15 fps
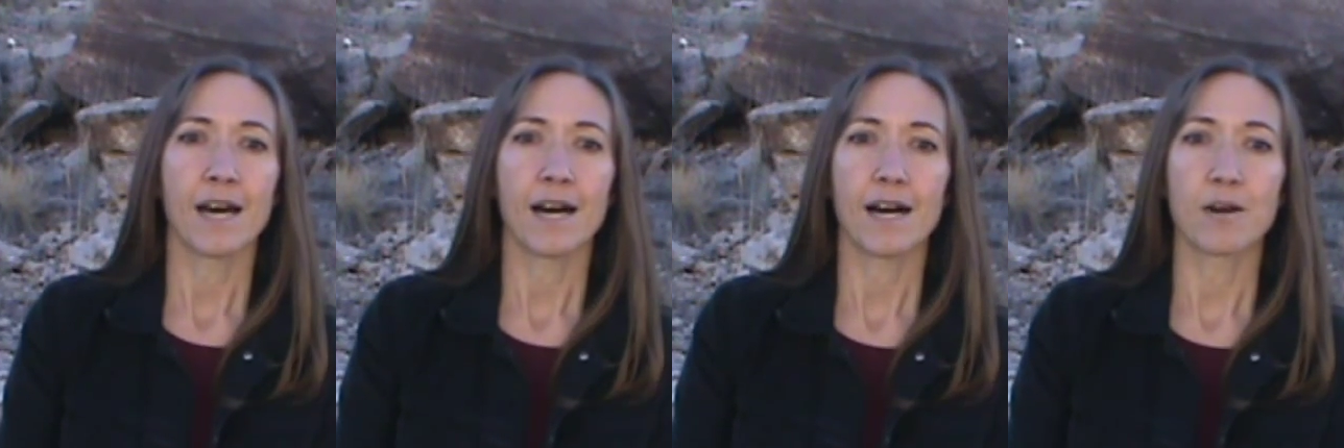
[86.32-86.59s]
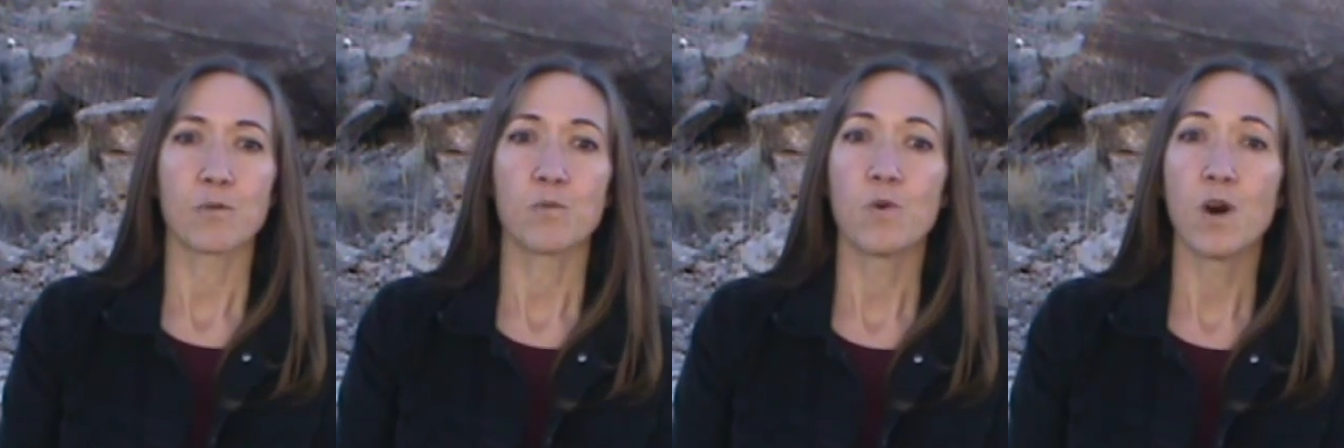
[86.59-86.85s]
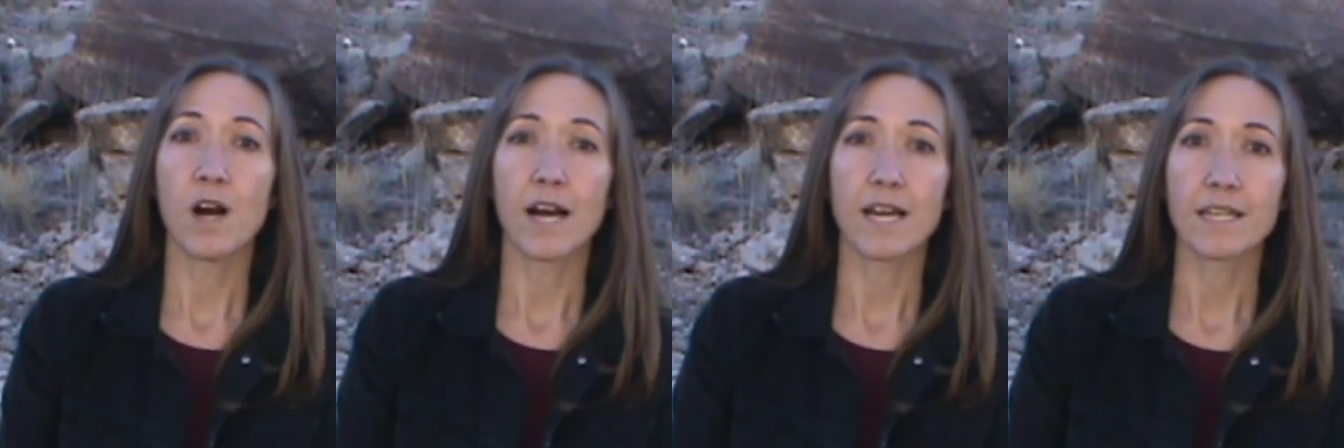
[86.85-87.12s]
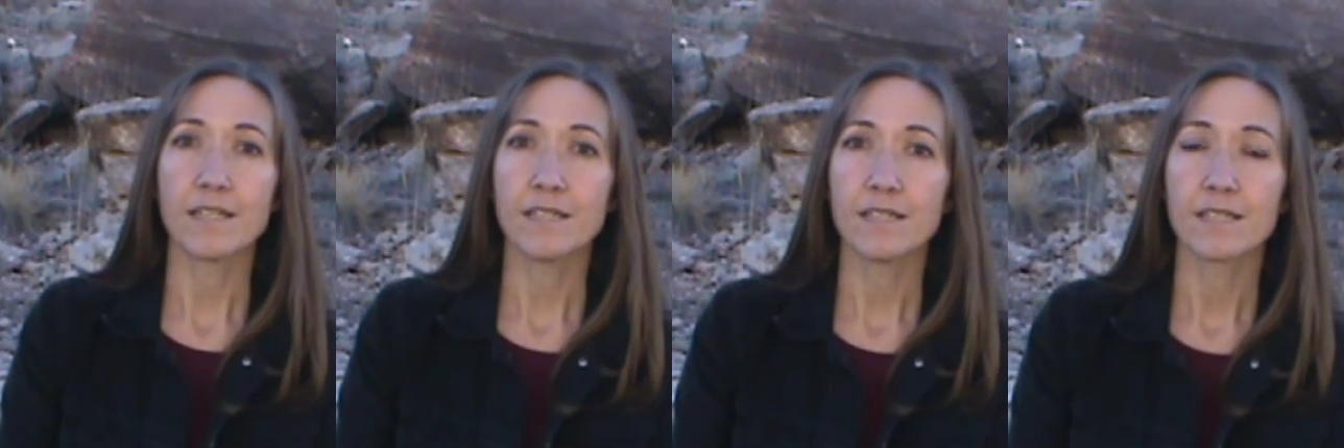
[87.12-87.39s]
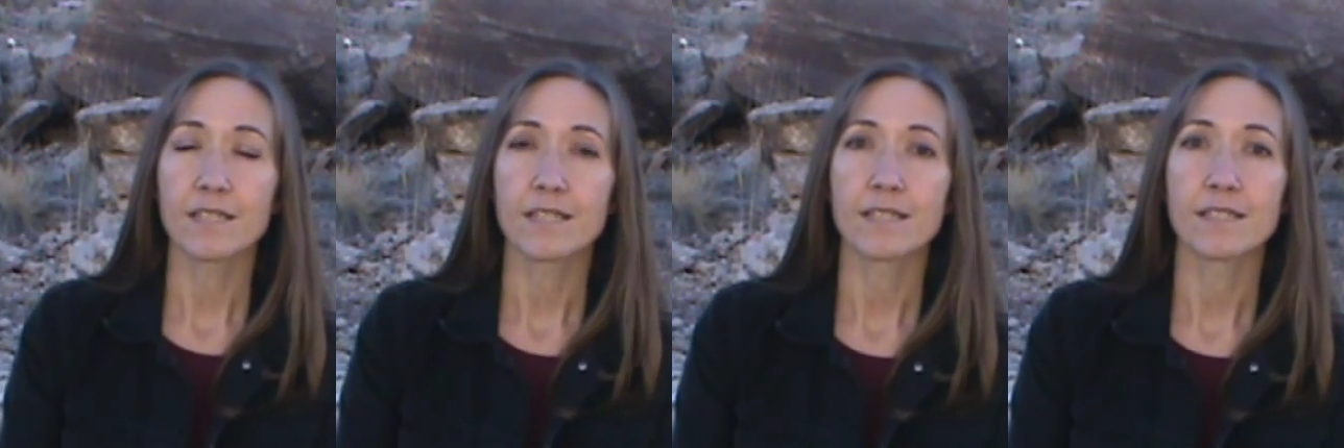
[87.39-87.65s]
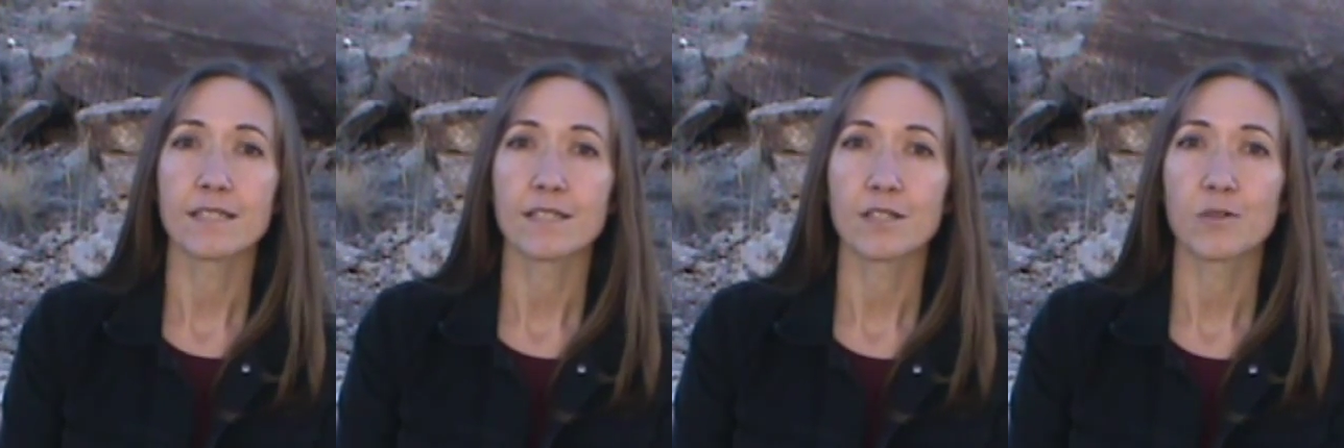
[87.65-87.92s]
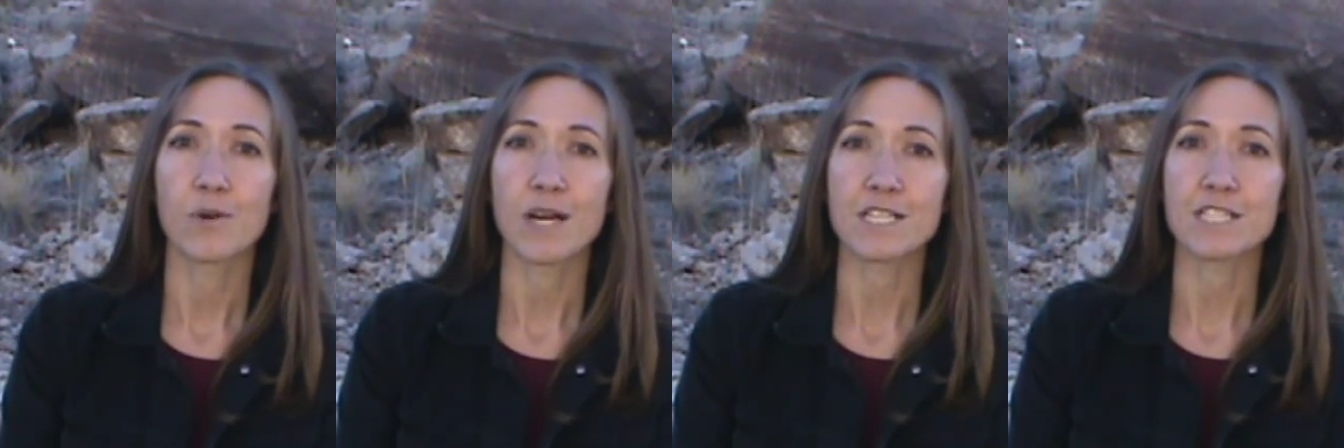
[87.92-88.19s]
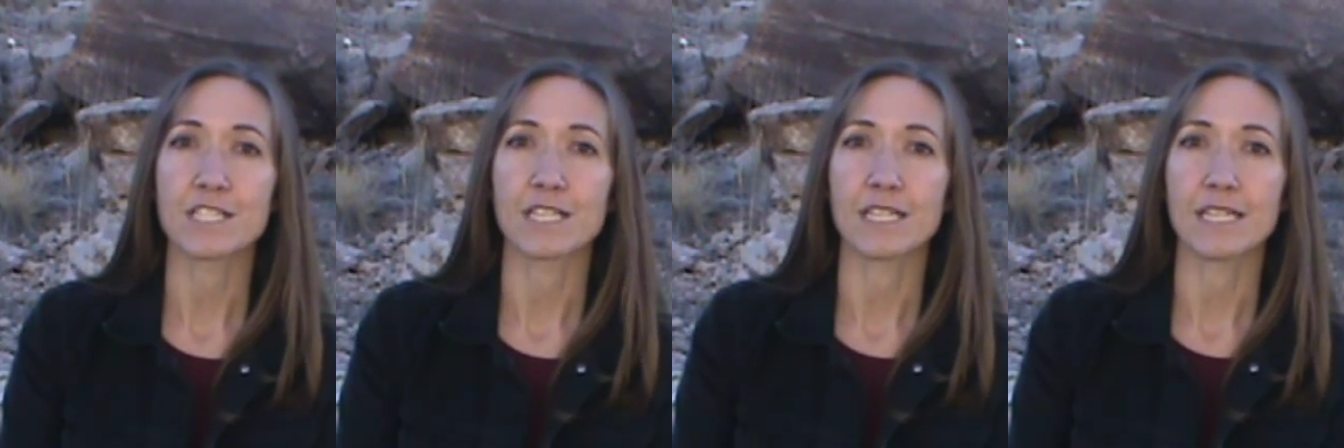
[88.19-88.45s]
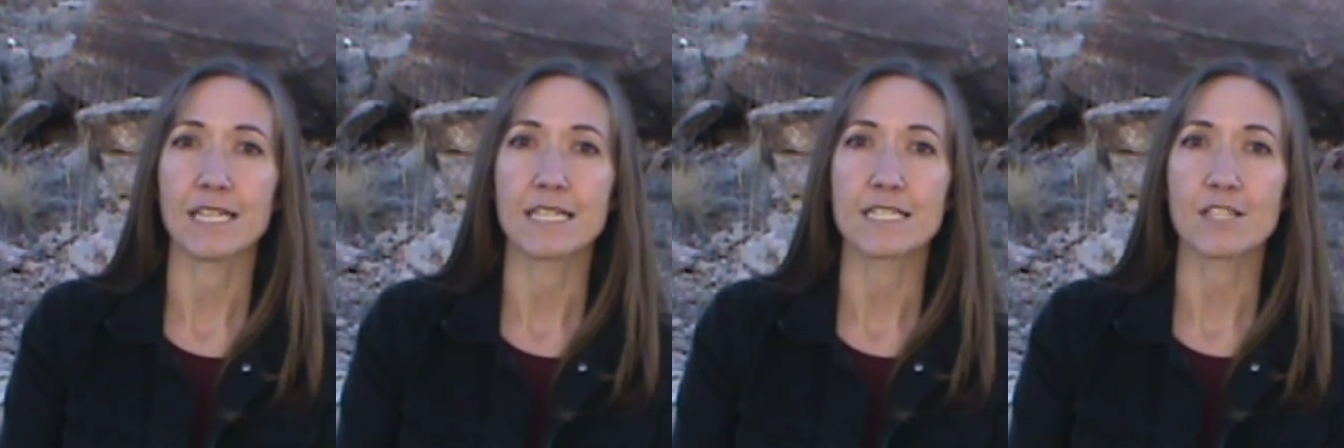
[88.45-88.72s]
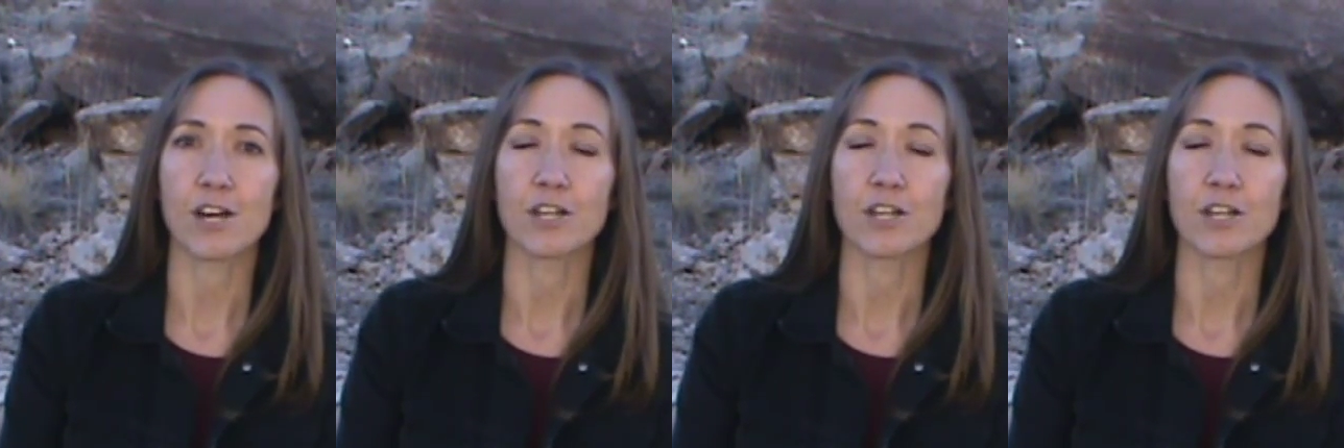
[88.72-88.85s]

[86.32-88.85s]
One question is,